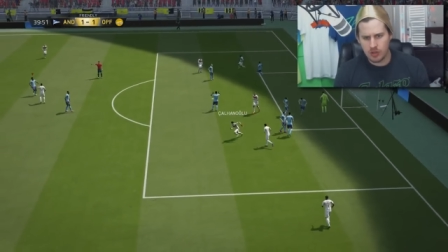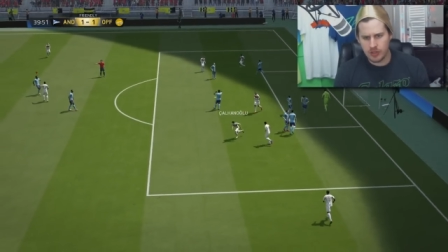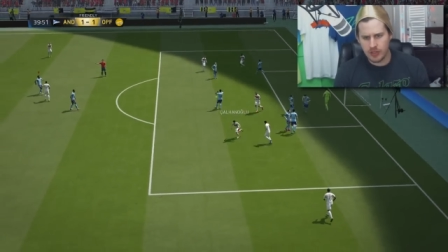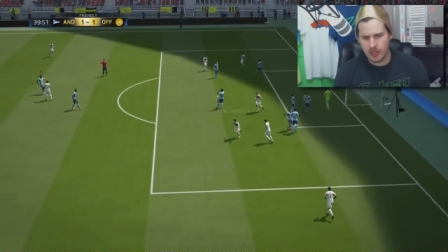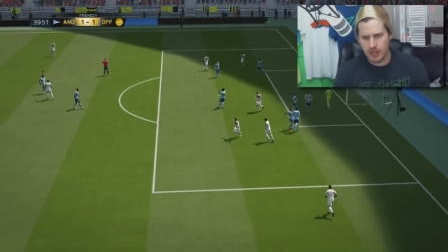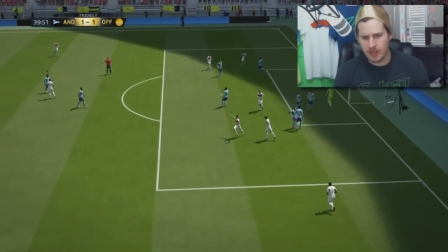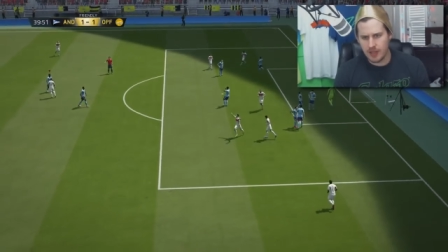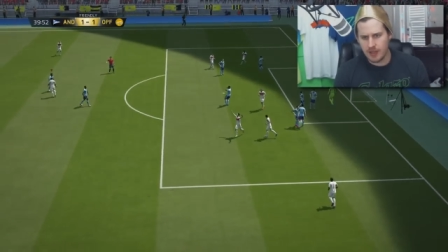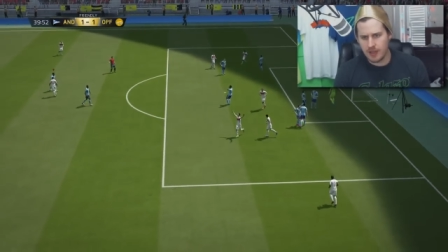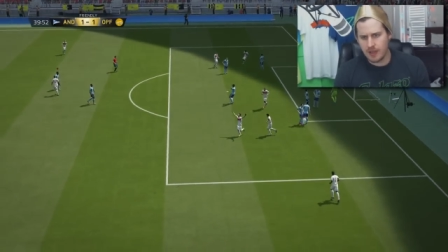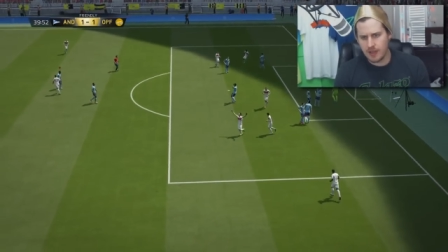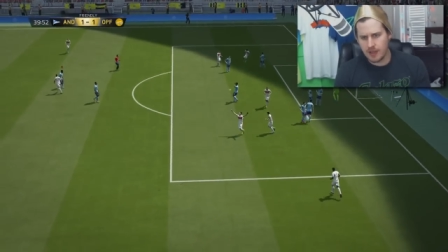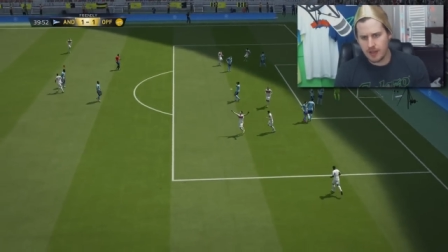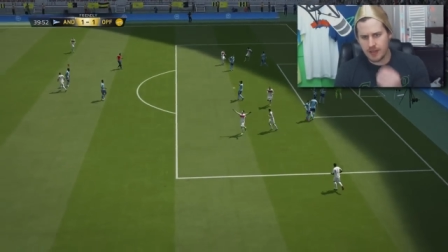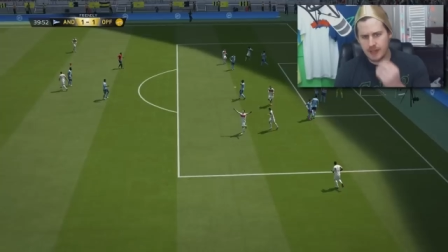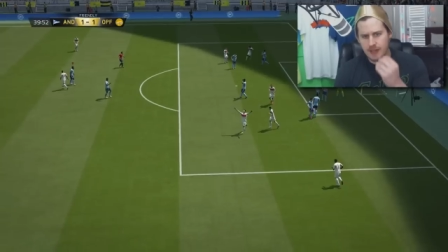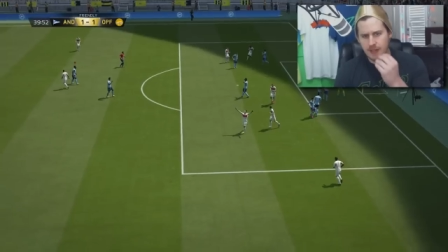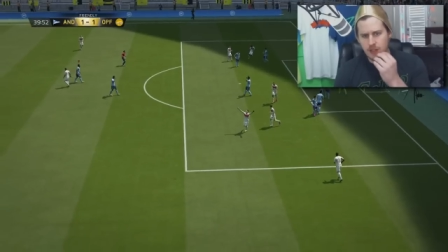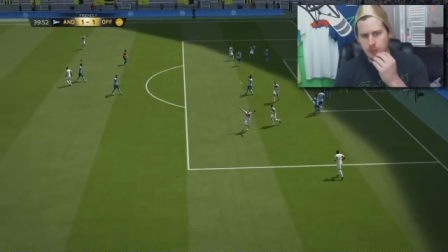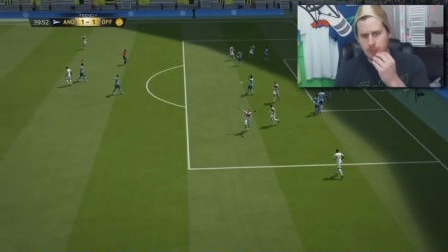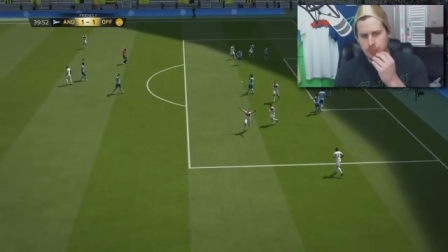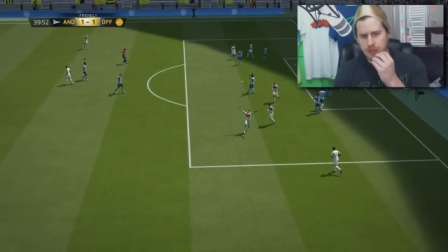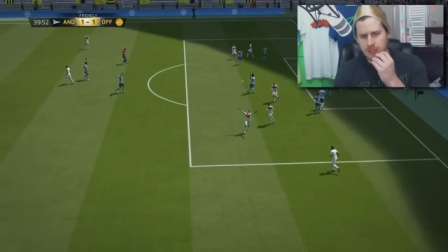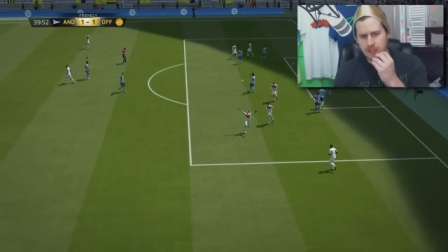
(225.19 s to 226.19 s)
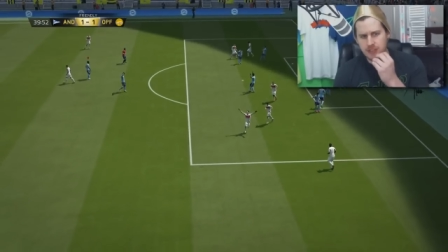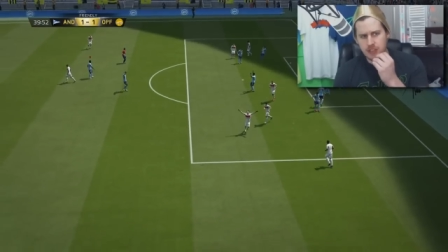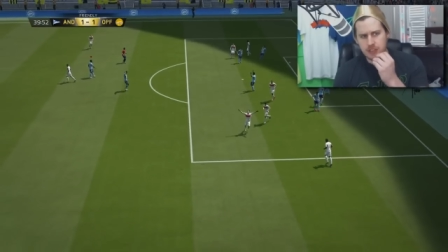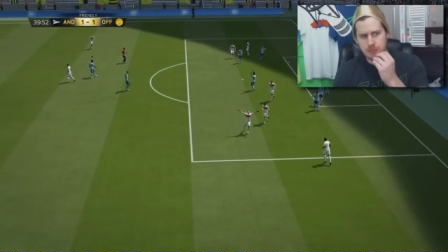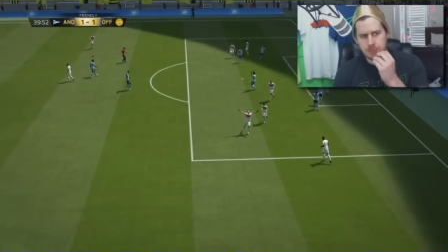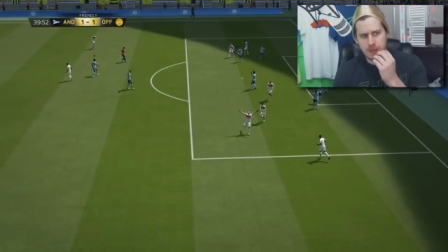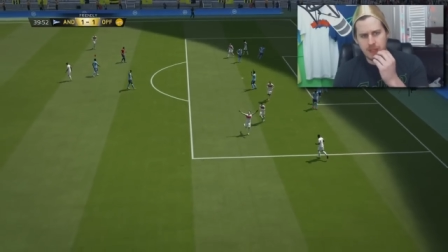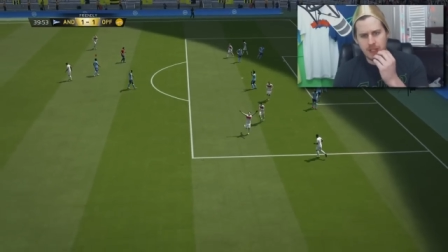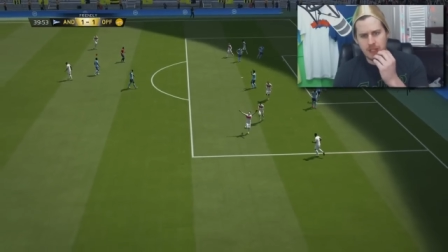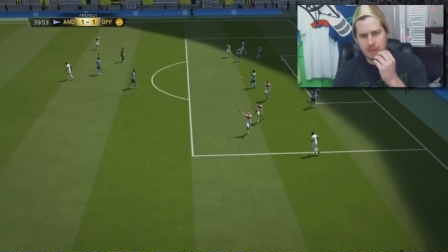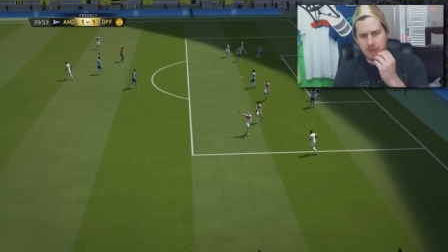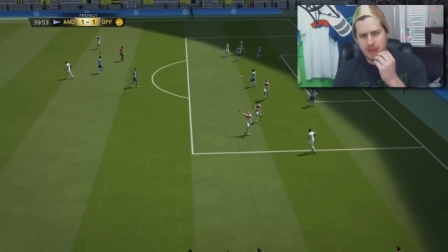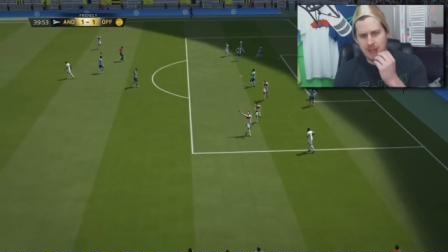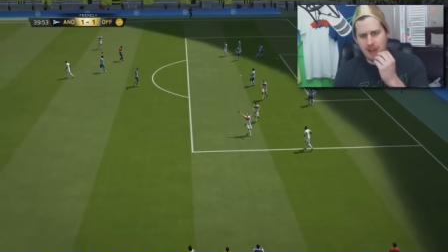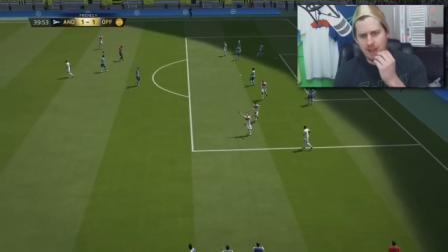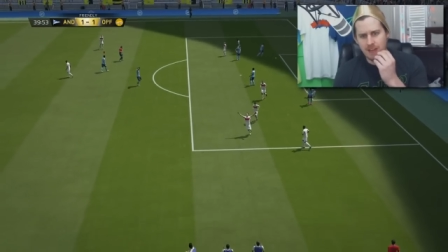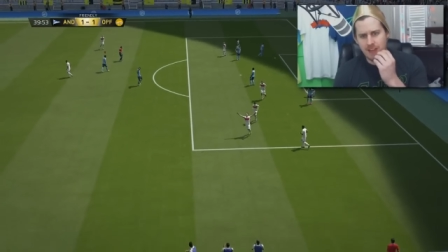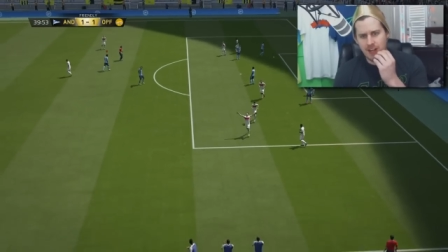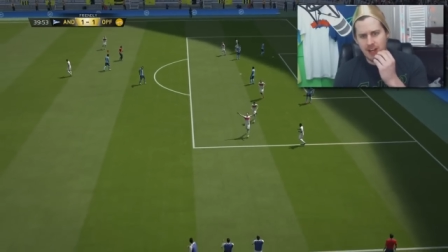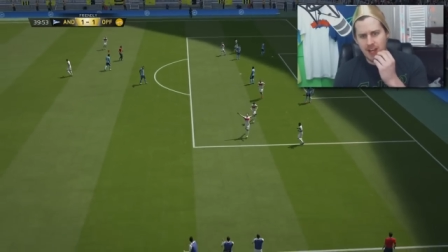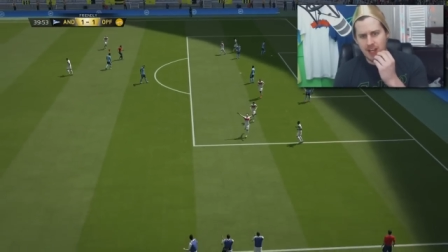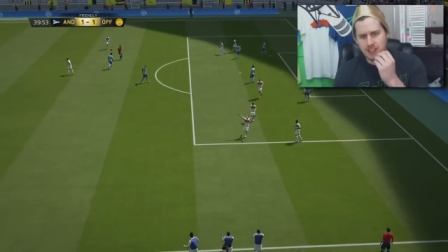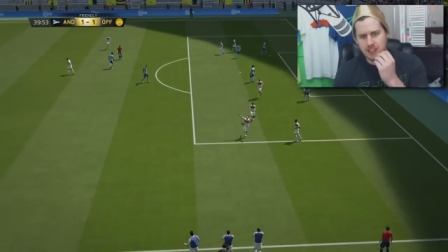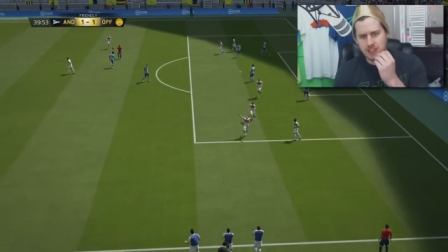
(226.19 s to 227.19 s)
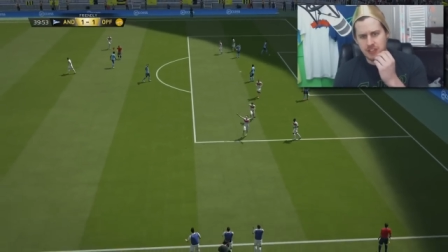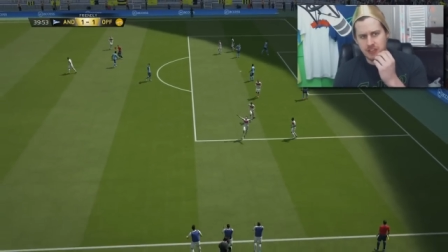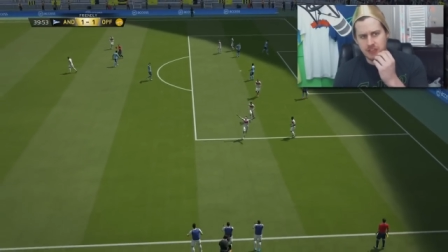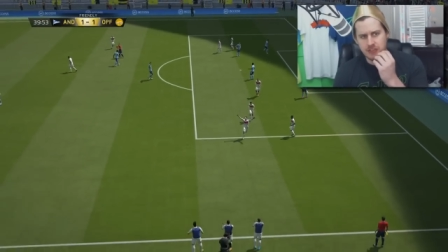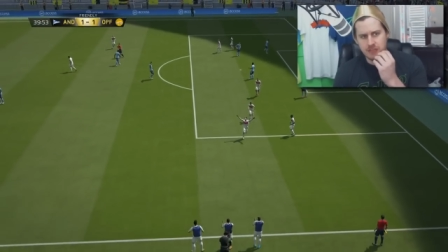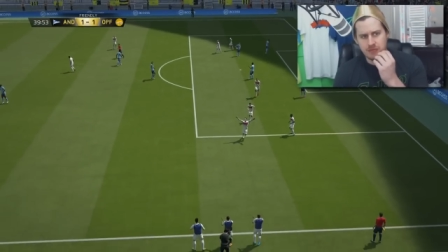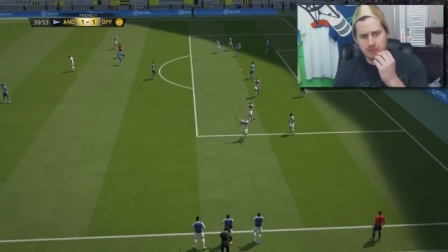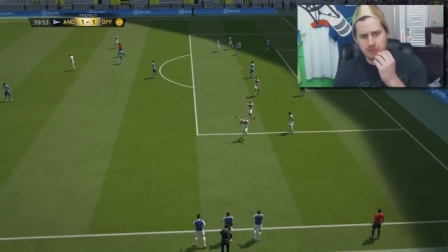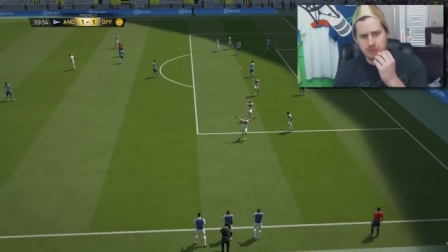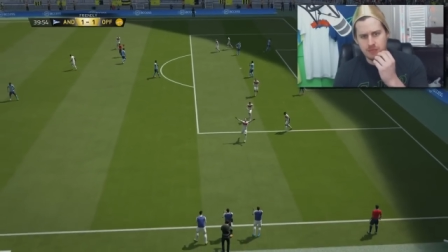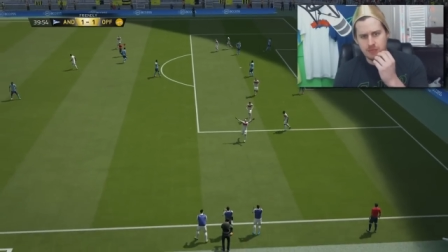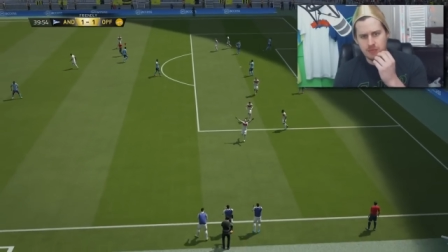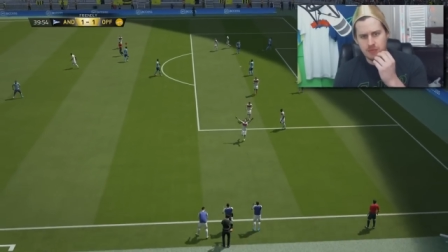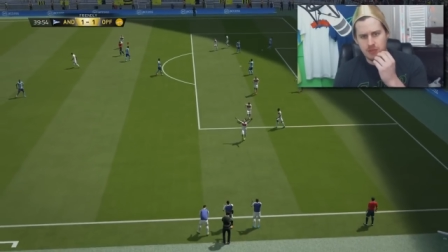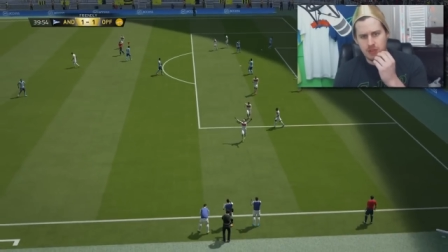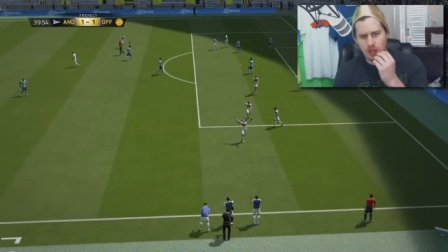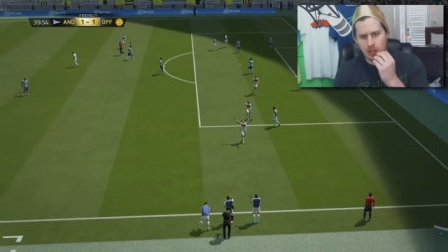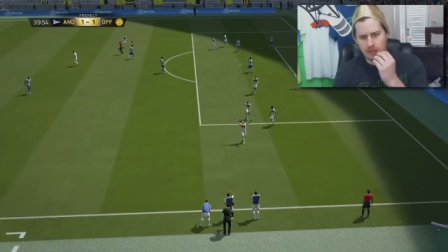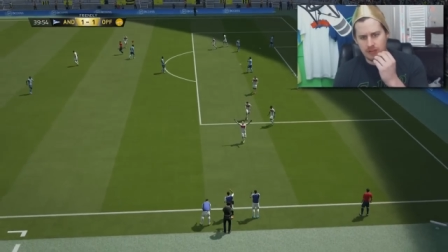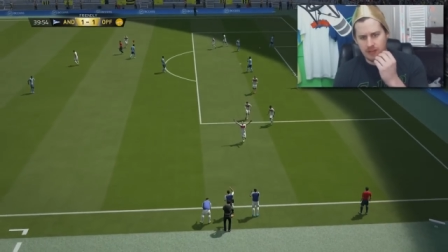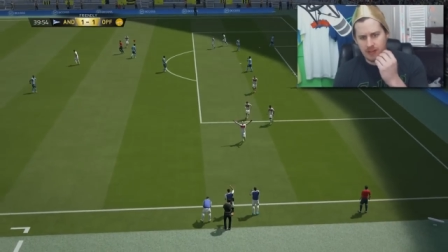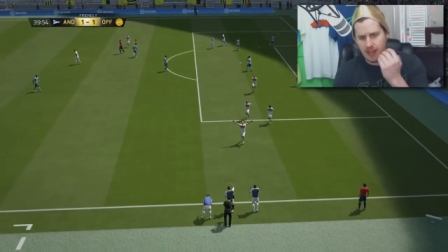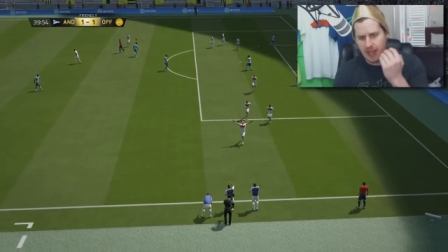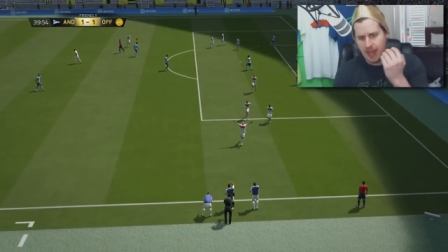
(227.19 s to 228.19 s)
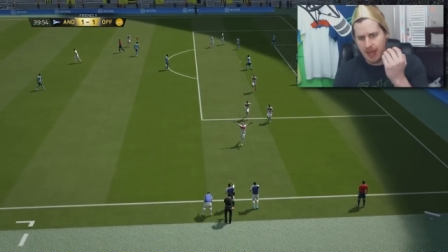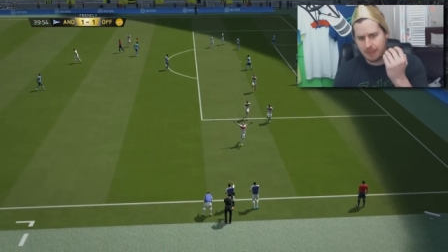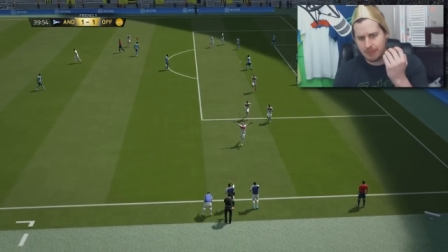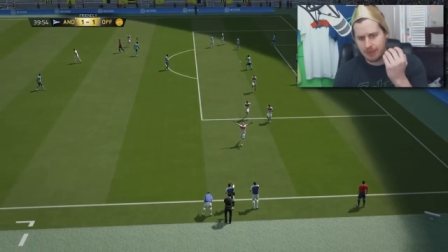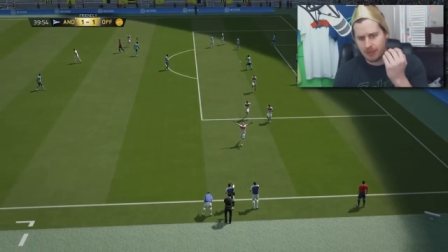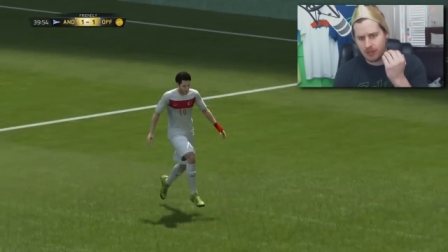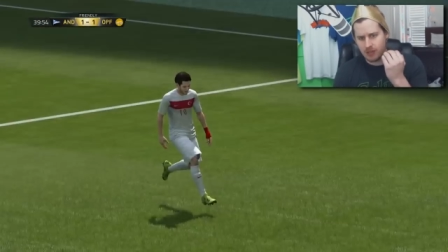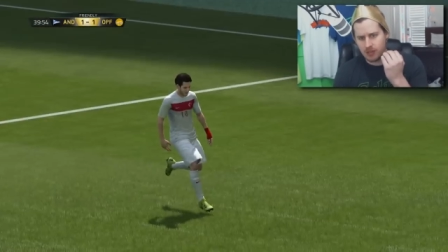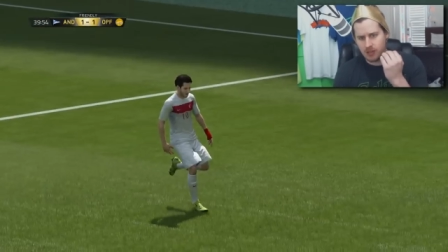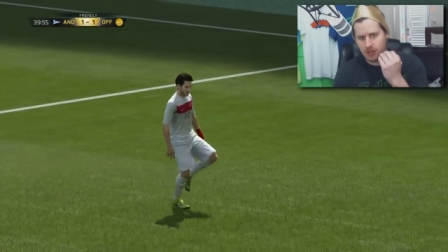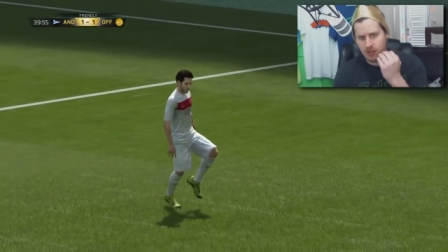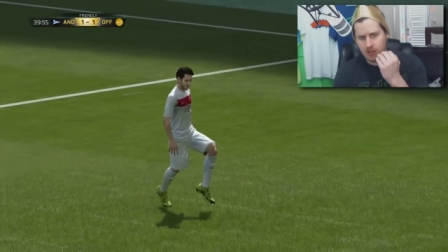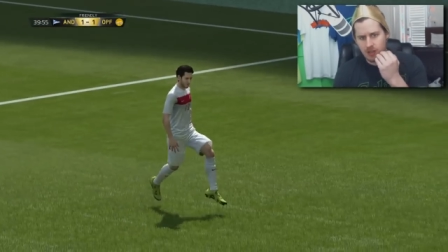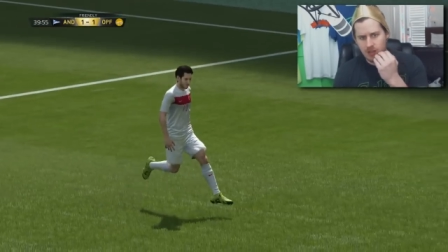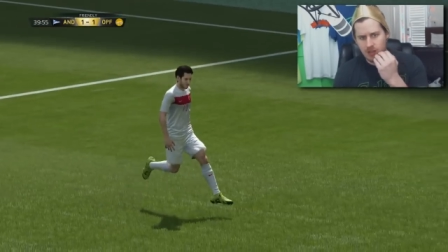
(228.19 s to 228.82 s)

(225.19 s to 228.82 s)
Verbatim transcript: Okay, can you please explain to me how that actually just... something happened.